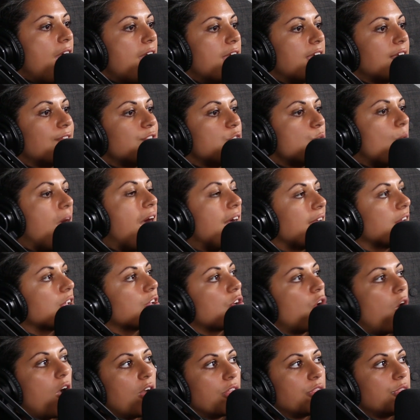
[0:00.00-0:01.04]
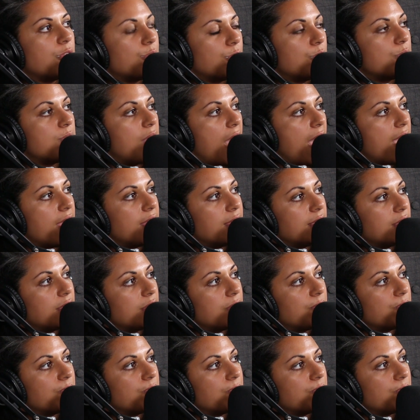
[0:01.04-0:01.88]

if you hadn't gone through that.